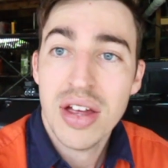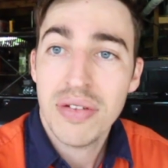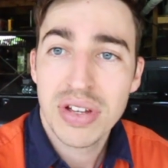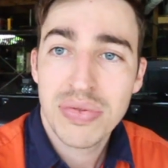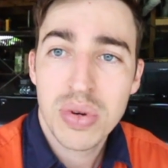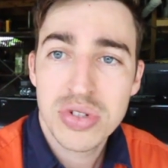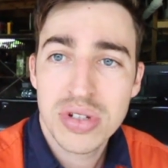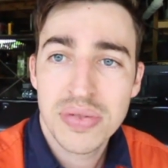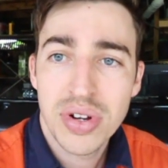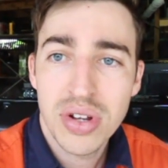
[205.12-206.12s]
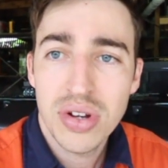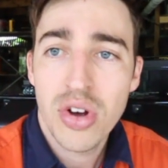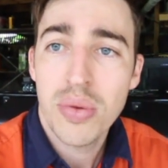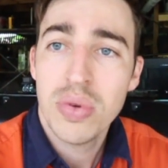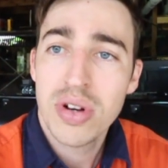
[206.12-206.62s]
Thanks for watching this video. I
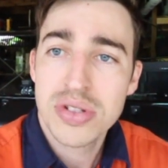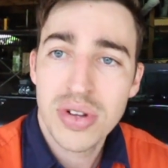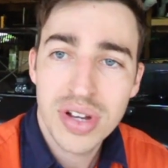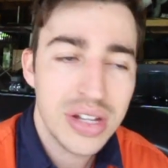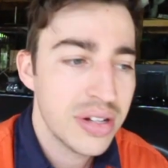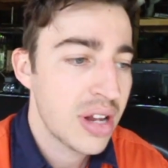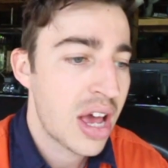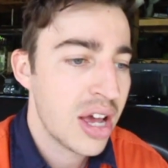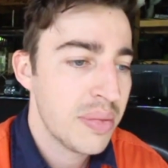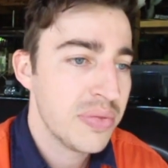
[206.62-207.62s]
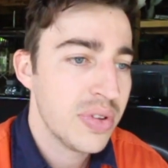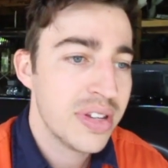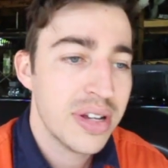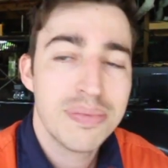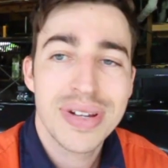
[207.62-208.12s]
hope you guys like it. If you
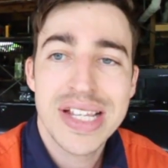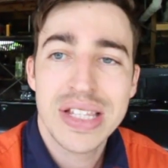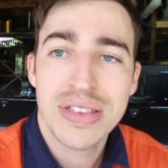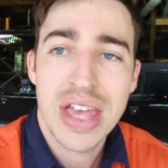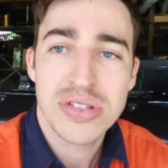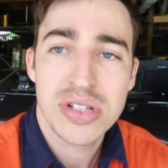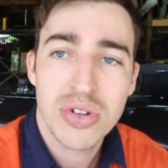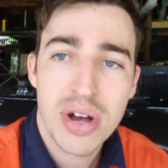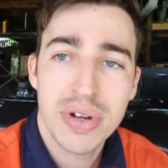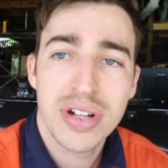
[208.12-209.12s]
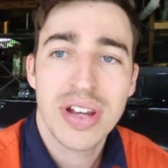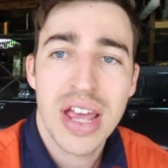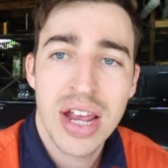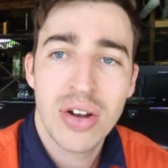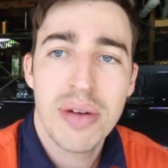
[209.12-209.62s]
did, please hit that subscribe button
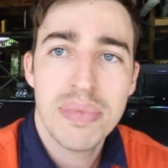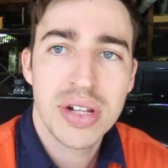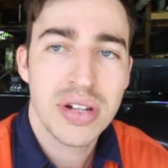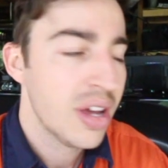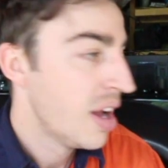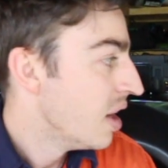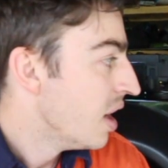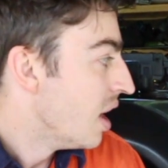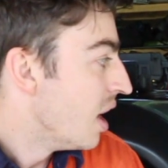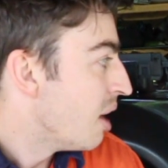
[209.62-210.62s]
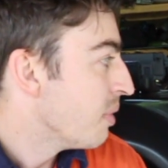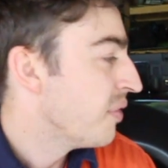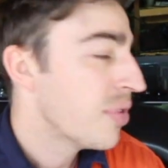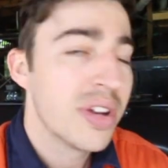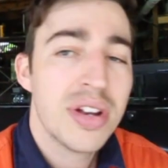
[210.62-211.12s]
and like button. And if
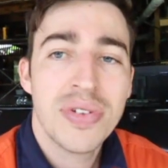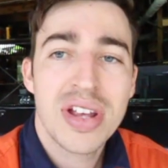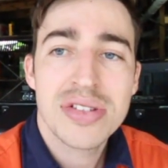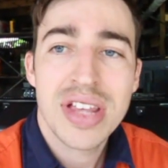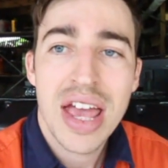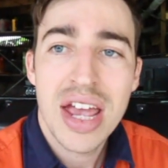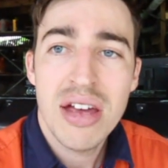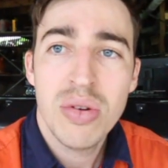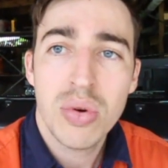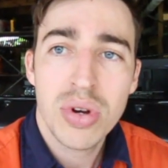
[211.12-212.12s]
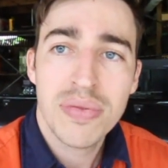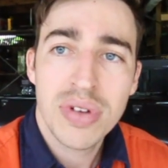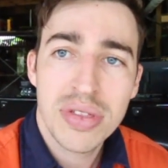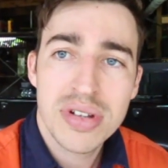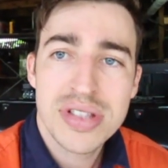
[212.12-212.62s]
you've got anything else to add, or you've
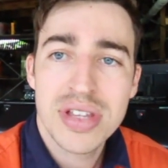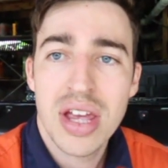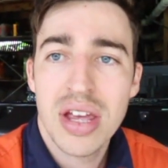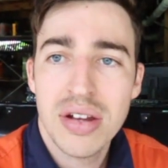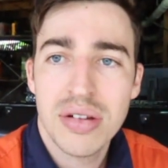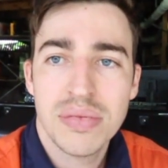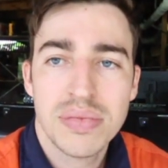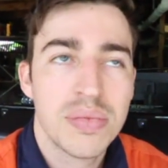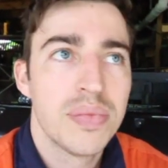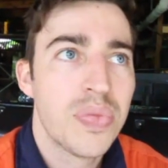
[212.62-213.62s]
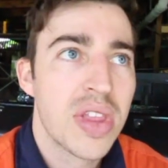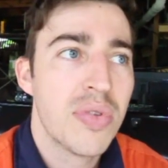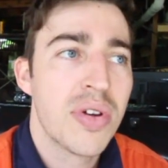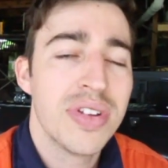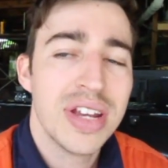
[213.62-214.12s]
done this and
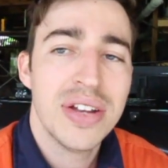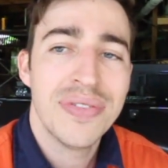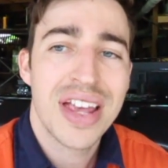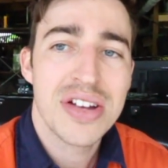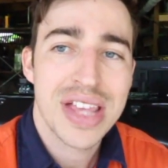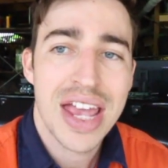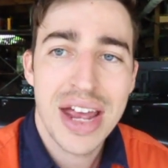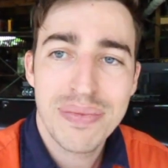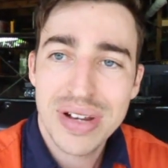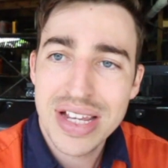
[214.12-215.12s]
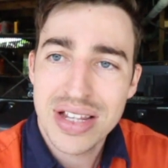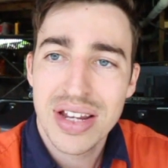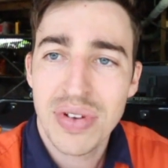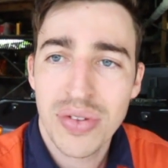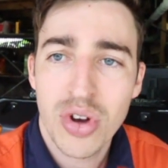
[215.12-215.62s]
if you've got anything else to add, please
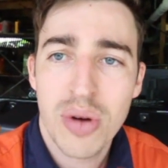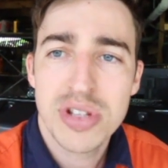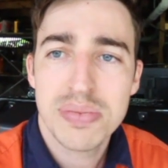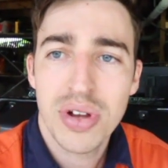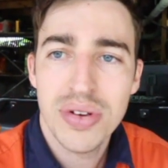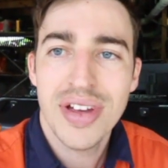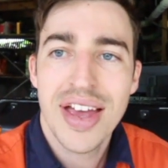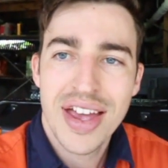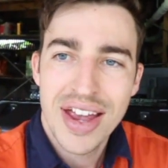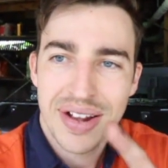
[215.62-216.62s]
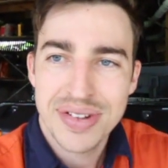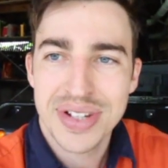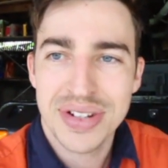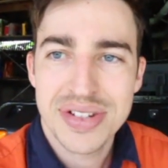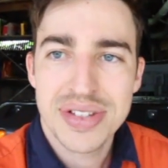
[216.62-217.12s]
leave it in the comments below. And I'll
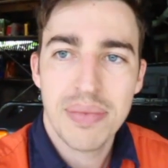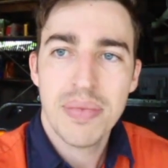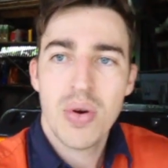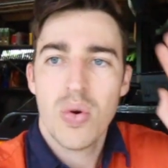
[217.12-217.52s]
see you next time.